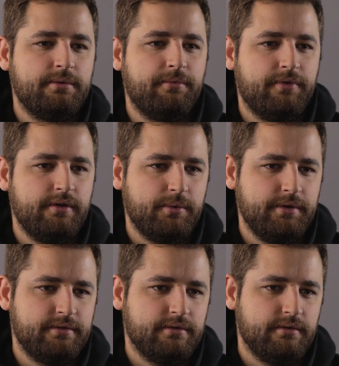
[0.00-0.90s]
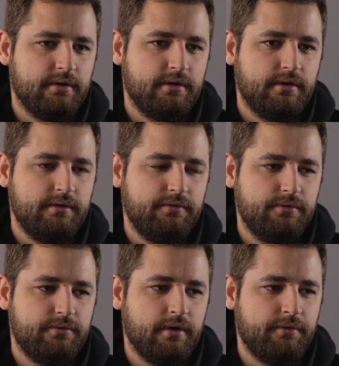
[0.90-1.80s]
are some favorites. Uh, if,
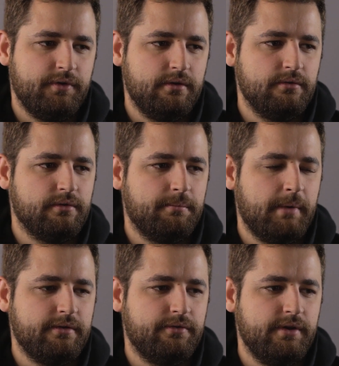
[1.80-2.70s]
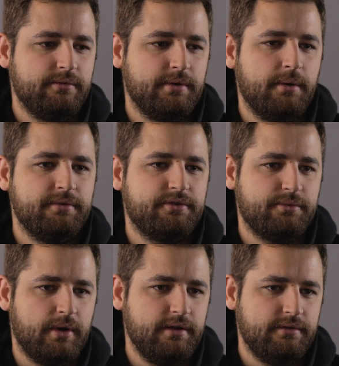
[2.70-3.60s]
if I think you know the best phase right now is
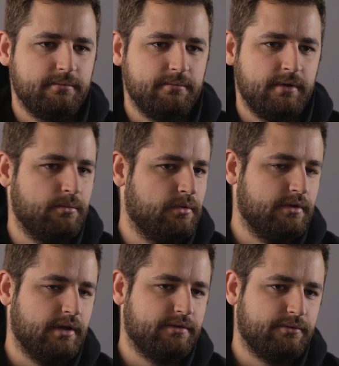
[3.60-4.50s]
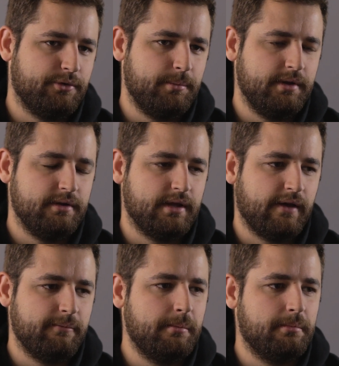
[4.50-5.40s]
Astralis. They won the last tournament and they
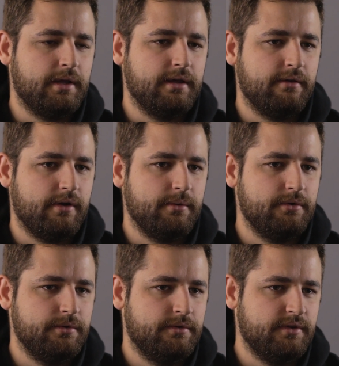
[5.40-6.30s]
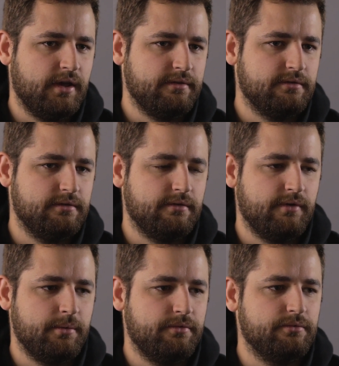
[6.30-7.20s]
have been playing a very good C S. They're
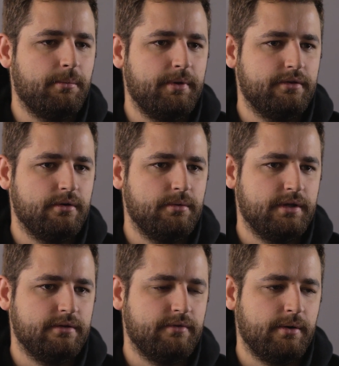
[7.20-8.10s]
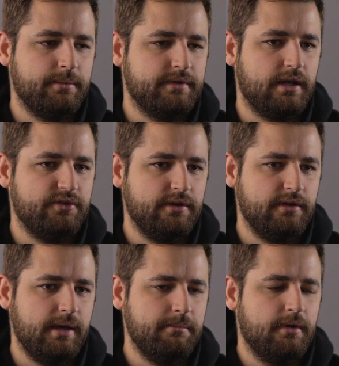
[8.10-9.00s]
very fundamental and very intelligent
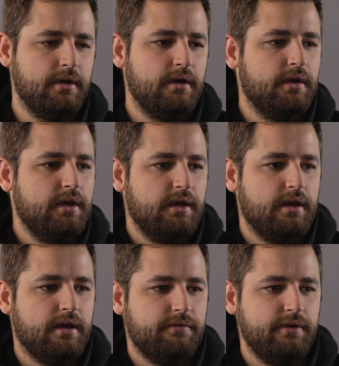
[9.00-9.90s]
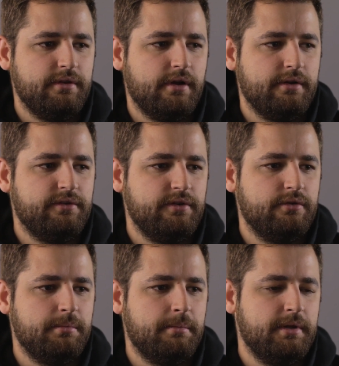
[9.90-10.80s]
game. I think they are the team
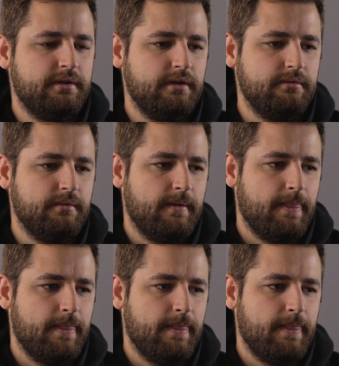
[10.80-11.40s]
to be beaten.